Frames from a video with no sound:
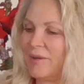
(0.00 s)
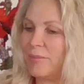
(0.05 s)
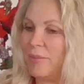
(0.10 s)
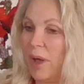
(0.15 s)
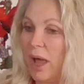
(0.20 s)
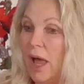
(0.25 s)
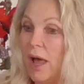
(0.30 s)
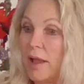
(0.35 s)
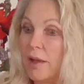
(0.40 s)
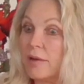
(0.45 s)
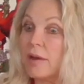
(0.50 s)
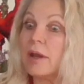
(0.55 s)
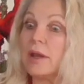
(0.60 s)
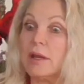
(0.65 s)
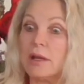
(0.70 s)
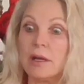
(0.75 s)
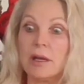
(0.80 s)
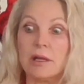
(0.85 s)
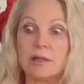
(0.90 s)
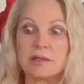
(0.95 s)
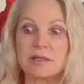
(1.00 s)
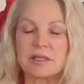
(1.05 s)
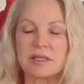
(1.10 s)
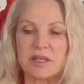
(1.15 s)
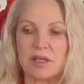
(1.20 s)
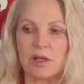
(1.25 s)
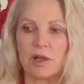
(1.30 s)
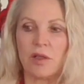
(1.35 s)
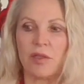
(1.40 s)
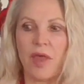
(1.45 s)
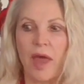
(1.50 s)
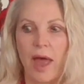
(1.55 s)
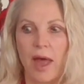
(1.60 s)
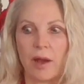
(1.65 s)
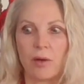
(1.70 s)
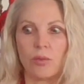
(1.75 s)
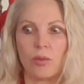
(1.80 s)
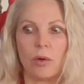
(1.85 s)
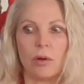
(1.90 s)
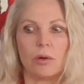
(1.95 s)
But it instilled
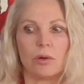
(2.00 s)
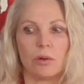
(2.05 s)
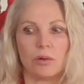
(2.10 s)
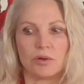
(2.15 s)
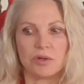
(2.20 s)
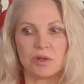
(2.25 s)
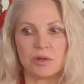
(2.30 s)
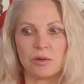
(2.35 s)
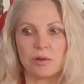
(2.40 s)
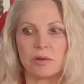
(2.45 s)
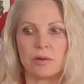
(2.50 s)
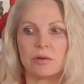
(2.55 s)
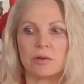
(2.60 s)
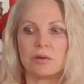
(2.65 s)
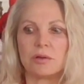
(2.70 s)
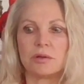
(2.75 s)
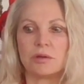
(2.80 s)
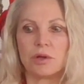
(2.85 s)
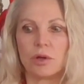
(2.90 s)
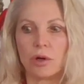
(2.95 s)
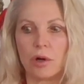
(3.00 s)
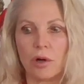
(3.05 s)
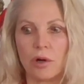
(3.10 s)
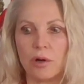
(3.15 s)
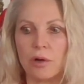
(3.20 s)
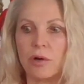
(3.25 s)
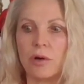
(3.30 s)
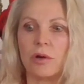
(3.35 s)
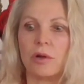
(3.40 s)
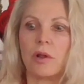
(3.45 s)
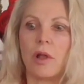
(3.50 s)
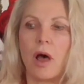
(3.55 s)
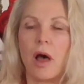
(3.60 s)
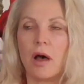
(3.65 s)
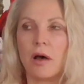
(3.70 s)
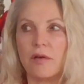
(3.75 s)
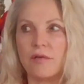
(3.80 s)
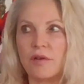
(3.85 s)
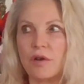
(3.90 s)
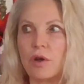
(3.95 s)
that, to earn
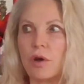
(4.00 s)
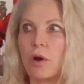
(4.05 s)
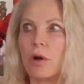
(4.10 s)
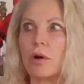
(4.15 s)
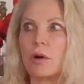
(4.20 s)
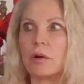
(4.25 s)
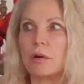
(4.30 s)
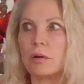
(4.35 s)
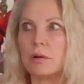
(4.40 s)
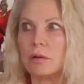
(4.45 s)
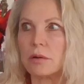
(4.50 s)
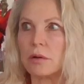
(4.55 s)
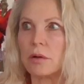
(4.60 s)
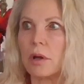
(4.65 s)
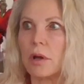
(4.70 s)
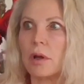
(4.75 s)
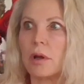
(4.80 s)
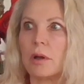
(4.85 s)
love and to earn